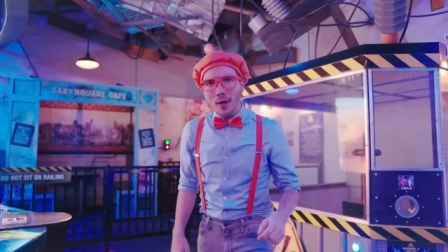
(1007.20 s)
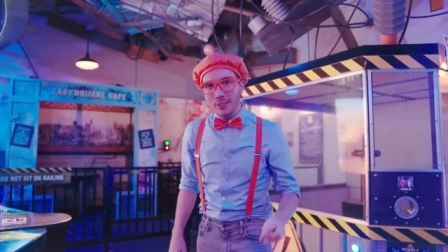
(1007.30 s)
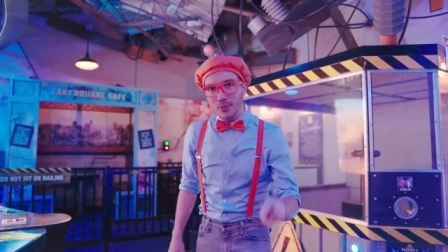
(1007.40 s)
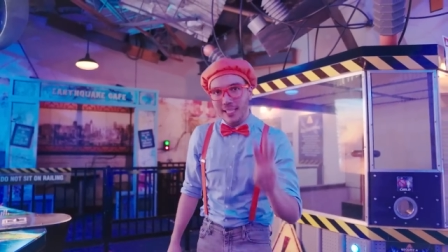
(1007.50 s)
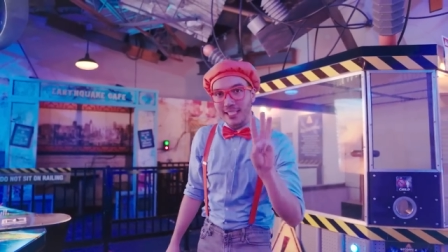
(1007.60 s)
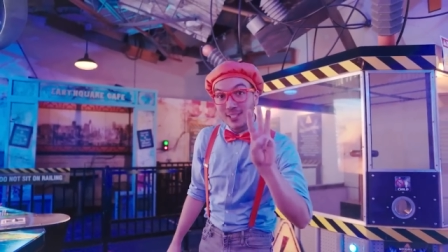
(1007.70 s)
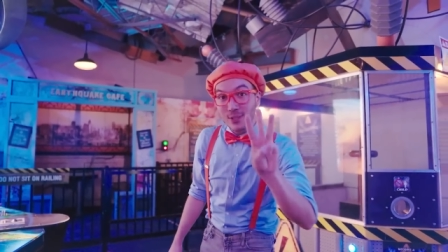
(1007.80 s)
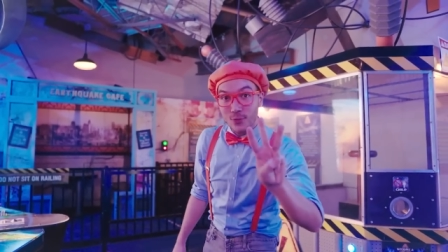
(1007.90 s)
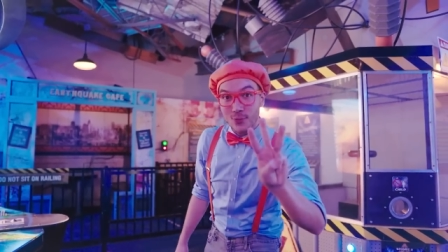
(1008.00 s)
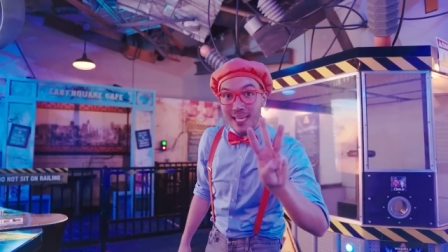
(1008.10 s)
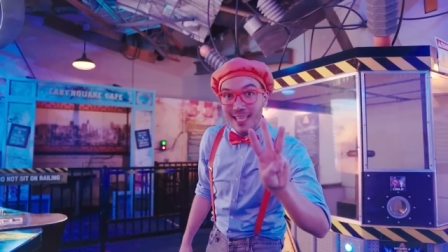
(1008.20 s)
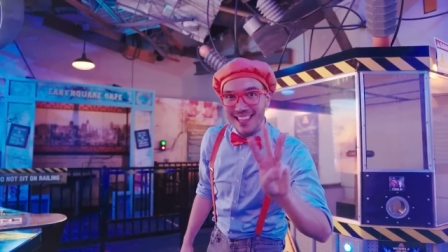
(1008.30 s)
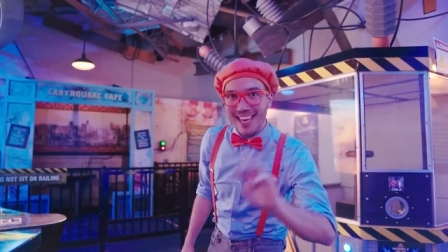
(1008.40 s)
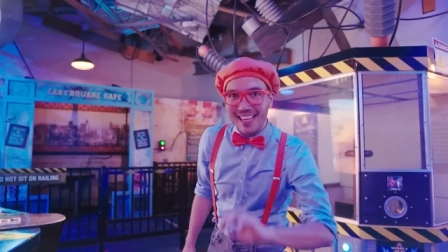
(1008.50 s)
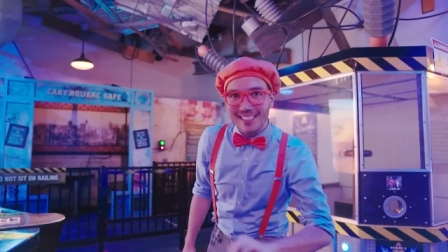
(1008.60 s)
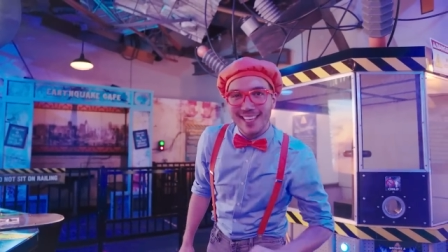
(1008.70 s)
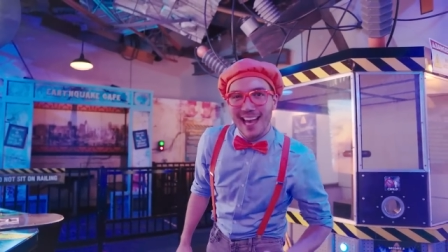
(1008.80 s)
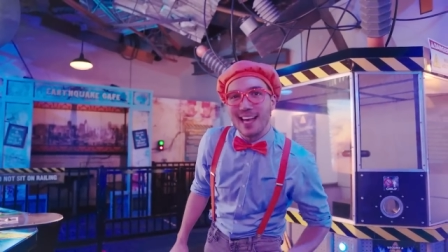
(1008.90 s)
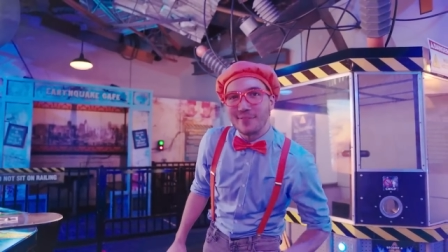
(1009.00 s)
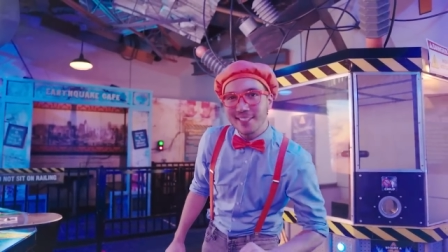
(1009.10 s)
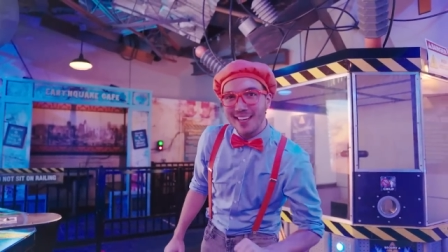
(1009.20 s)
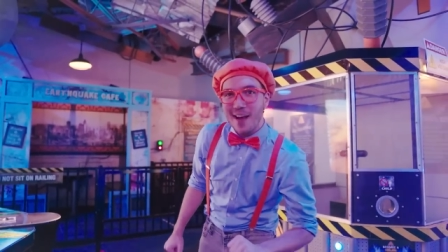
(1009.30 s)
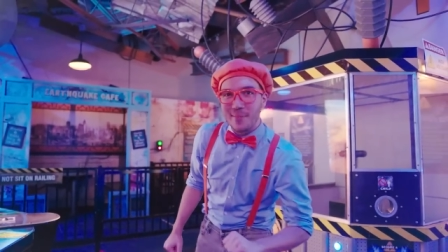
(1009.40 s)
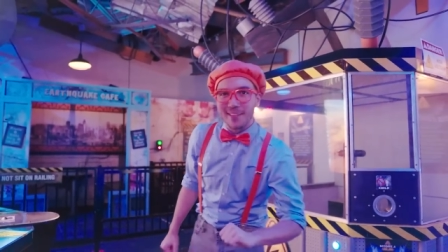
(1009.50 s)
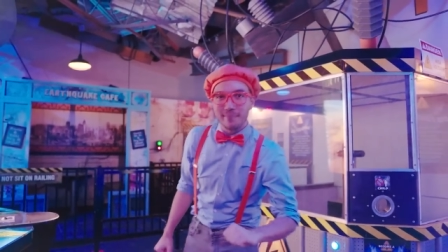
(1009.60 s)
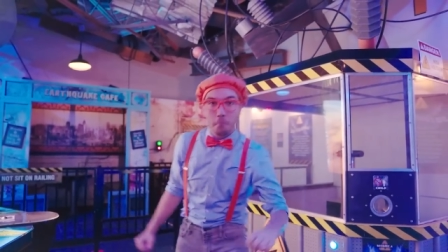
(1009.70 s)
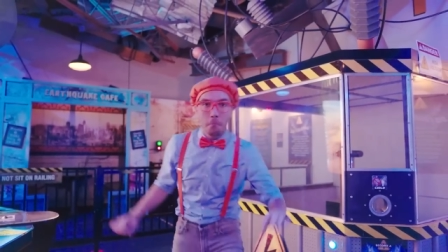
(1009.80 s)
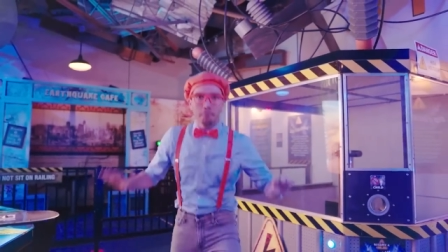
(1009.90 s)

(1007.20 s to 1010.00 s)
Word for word: What do these three things have in common?